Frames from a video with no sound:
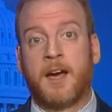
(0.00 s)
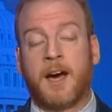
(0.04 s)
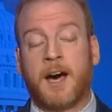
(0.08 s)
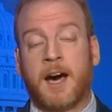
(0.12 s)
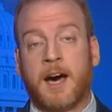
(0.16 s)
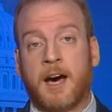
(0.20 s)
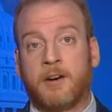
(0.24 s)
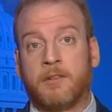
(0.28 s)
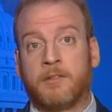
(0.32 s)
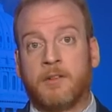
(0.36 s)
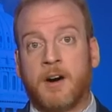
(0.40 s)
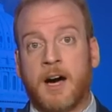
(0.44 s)

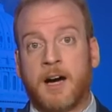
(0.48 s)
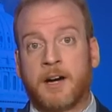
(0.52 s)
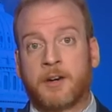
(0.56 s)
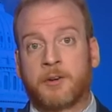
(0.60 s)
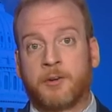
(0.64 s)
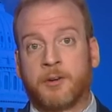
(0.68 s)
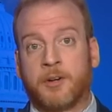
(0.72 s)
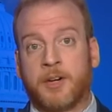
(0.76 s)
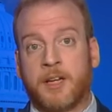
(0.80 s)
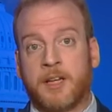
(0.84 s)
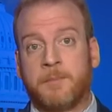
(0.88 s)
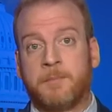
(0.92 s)
Al
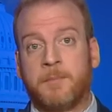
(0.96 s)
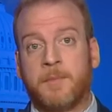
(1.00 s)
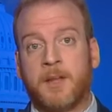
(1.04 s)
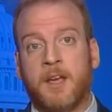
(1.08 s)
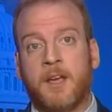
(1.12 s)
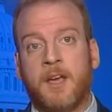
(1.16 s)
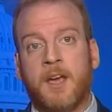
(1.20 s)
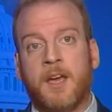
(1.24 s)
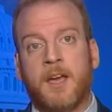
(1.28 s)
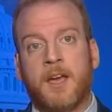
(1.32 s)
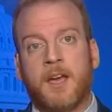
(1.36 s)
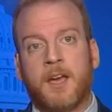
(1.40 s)
Logari,
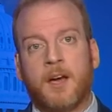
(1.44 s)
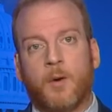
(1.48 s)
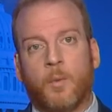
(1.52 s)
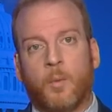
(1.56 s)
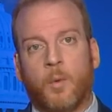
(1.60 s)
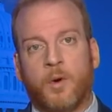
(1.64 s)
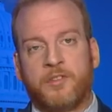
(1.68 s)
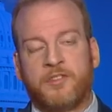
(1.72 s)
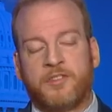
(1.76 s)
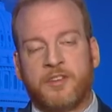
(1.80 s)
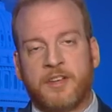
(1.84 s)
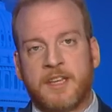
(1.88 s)

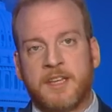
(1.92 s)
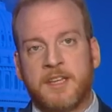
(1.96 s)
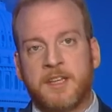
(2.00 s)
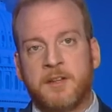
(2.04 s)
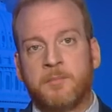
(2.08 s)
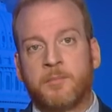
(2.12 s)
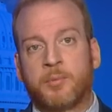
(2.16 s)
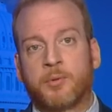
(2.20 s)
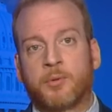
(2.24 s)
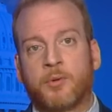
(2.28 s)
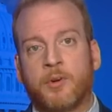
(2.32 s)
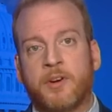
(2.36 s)
was
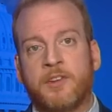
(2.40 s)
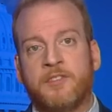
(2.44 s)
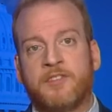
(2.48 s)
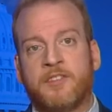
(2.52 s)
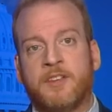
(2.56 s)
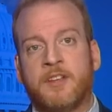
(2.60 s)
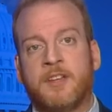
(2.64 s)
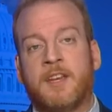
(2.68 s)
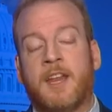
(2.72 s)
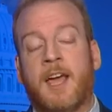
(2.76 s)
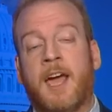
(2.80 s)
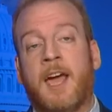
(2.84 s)
in
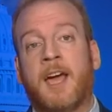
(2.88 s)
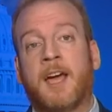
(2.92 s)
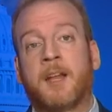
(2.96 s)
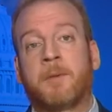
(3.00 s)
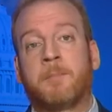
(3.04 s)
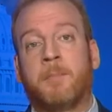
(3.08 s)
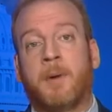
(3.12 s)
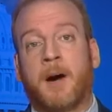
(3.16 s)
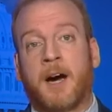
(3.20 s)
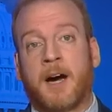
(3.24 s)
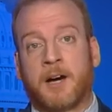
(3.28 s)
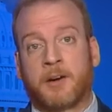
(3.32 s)
prison
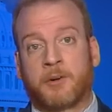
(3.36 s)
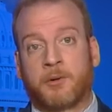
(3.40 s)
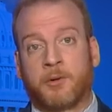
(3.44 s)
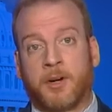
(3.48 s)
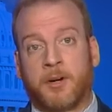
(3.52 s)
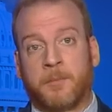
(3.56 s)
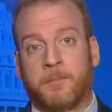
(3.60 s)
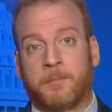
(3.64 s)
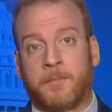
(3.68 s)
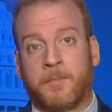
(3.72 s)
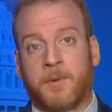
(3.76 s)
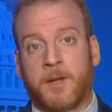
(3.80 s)
at
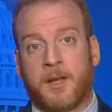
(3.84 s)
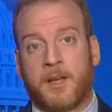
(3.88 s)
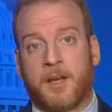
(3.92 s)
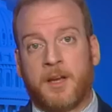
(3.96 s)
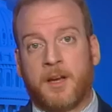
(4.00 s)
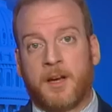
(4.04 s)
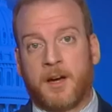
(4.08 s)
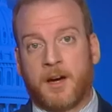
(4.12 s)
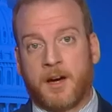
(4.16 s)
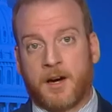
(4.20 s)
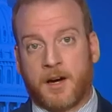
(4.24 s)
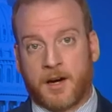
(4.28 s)
Bagram.
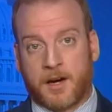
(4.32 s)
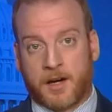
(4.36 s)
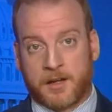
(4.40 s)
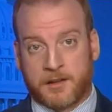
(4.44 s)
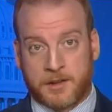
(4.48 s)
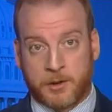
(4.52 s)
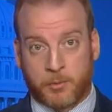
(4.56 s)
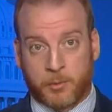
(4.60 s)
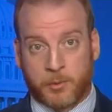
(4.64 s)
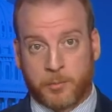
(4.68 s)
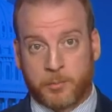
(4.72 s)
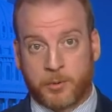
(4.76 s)
Uh,
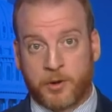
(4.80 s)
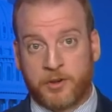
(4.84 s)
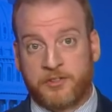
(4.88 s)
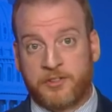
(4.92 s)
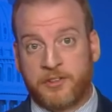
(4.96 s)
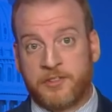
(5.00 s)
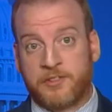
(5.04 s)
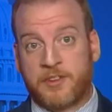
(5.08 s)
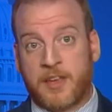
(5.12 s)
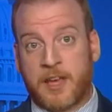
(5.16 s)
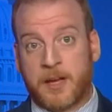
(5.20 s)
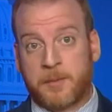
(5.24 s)
there were
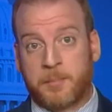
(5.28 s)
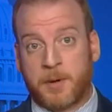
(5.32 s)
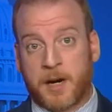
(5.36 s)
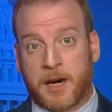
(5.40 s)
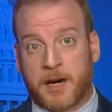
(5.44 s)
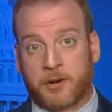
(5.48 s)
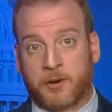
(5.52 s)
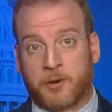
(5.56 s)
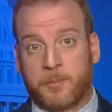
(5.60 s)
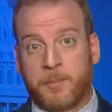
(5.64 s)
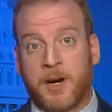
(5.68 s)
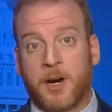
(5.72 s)
prisons at
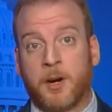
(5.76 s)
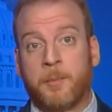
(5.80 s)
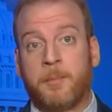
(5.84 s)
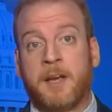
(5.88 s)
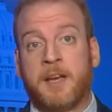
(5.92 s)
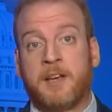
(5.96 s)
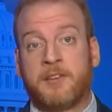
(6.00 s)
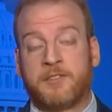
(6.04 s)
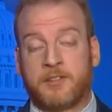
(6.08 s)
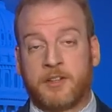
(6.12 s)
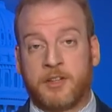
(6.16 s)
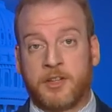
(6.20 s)
Bagram Air
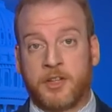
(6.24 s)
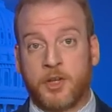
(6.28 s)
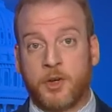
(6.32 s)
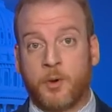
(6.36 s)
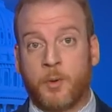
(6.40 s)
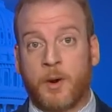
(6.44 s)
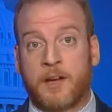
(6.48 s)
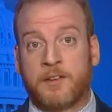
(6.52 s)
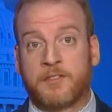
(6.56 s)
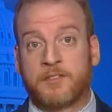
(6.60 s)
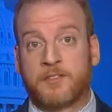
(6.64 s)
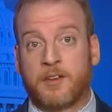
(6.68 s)
Base, and the
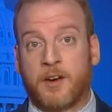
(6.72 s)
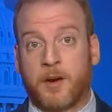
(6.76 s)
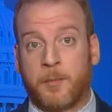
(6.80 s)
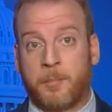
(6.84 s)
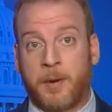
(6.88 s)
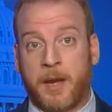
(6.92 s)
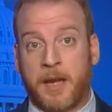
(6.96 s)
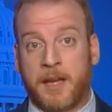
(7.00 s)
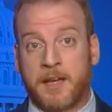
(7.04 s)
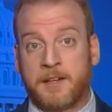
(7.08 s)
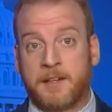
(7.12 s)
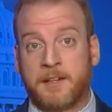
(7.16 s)
U.S.
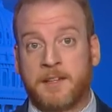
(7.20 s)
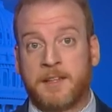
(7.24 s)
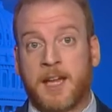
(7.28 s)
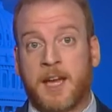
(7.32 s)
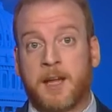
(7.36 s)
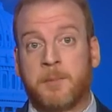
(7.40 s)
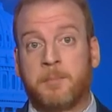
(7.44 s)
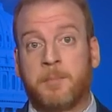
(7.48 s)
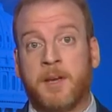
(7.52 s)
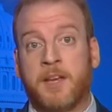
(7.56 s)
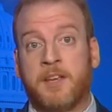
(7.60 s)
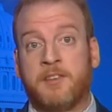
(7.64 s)
abandoned
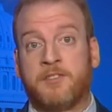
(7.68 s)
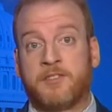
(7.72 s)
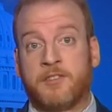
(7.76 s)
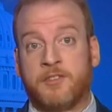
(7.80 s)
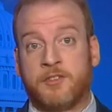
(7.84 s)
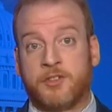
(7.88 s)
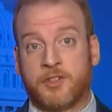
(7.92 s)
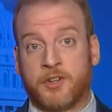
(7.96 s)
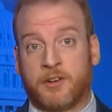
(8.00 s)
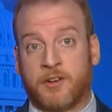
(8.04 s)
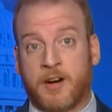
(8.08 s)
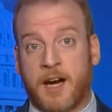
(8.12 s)
that base in
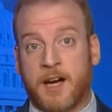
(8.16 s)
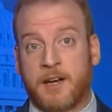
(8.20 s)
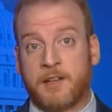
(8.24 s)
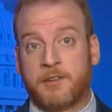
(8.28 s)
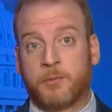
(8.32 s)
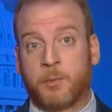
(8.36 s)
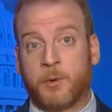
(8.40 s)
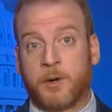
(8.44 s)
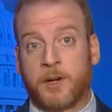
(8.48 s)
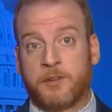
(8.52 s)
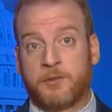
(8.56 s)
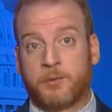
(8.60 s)
July yeah.
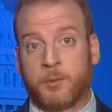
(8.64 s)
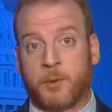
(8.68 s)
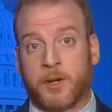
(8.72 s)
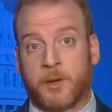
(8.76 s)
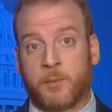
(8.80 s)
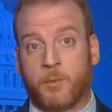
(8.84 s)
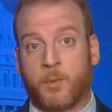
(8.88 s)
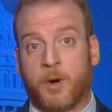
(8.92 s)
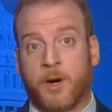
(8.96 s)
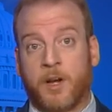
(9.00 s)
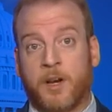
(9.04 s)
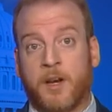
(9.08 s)

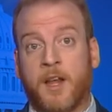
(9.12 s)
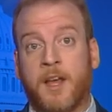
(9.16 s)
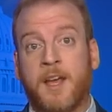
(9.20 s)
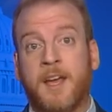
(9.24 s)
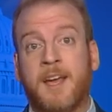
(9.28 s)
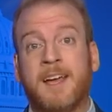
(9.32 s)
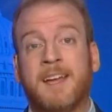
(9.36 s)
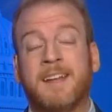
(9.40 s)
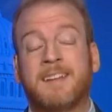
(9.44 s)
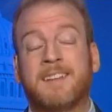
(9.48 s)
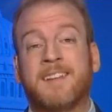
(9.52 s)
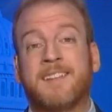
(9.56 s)
2021.
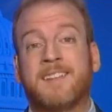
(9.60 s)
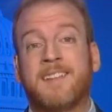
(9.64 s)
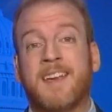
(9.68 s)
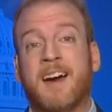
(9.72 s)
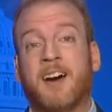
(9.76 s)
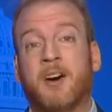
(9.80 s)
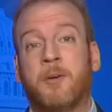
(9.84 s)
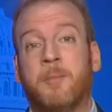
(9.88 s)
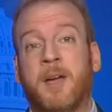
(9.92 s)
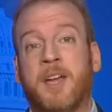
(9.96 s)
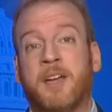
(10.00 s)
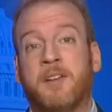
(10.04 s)
The
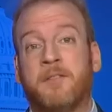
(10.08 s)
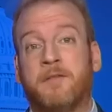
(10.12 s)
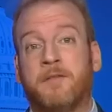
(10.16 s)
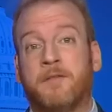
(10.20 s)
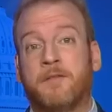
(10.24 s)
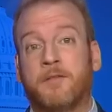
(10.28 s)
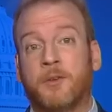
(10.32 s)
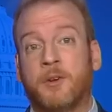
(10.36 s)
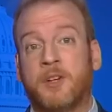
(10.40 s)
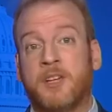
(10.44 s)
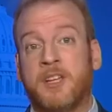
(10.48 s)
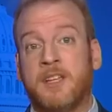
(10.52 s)
Taliban
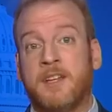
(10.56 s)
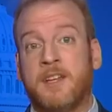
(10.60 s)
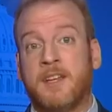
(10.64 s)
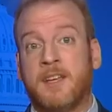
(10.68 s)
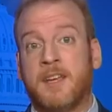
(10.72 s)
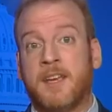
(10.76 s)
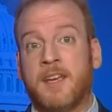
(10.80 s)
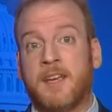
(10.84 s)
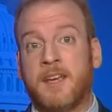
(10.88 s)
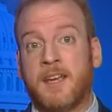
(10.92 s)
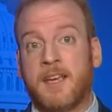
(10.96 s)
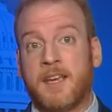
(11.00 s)
freed
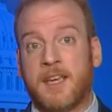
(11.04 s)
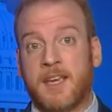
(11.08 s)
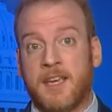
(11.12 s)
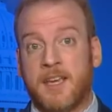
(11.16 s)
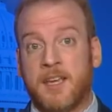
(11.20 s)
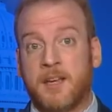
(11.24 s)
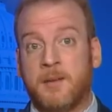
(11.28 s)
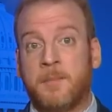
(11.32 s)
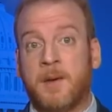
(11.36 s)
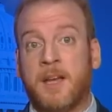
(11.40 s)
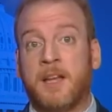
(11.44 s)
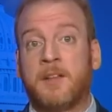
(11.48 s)

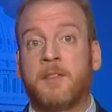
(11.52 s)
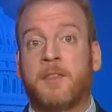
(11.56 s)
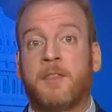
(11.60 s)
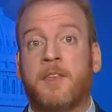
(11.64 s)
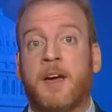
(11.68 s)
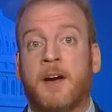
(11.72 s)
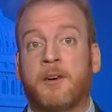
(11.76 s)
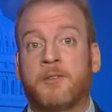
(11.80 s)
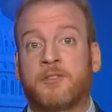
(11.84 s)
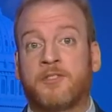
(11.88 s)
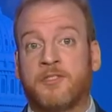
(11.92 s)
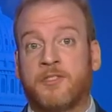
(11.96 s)
him and
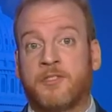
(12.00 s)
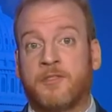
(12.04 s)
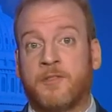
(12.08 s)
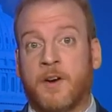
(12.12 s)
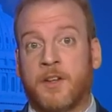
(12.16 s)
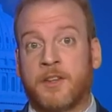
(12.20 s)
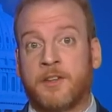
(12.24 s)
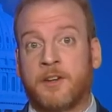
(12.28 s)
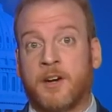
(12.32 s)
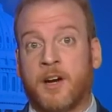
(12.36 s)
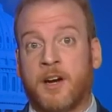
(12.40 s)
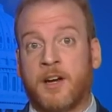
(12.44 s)
thousands of
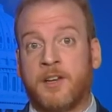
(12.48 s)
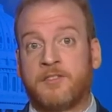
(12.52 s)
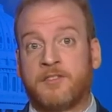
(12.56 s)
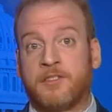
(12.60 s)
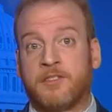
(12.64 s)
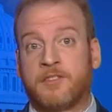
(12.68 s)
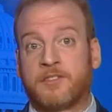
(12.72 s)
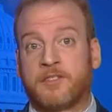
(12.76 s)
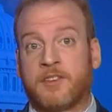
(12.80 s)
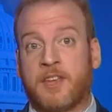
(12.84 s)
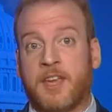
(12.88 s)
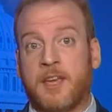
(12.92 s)
other
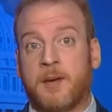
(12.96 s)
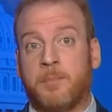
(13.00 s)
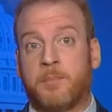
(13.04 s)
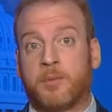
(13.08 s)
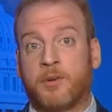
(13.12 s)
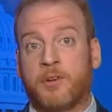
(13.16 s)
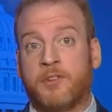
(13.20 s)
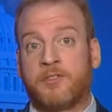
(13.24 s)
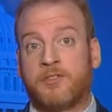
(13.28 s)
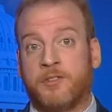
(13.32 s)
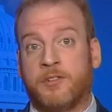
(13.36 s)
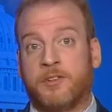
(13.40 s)
ISIS K
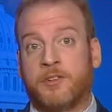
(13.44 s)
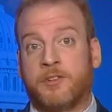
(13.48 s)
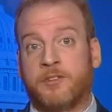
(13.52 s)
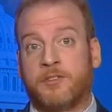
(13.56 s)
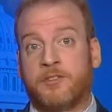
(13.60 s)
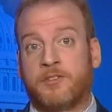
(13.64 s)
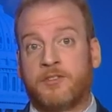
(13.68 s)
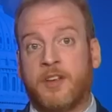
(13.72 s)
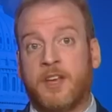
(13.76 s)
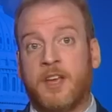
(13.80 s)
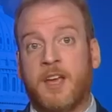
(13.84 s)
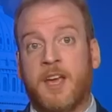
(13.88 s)

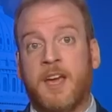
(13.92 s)
prisoners